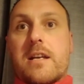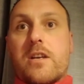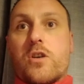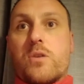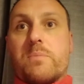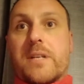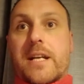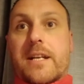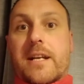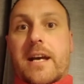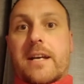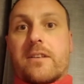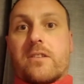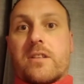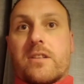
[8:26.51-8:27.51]
Hubin had a
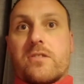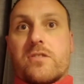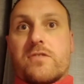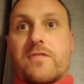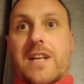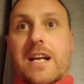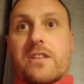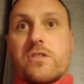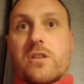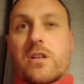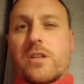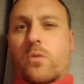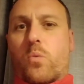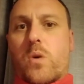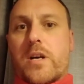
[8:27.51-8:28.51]
header that just flashed
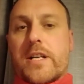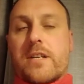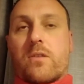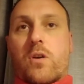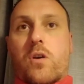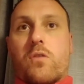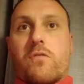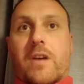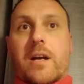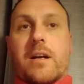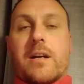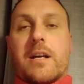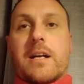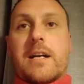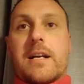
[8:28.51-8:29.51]
either wide or over.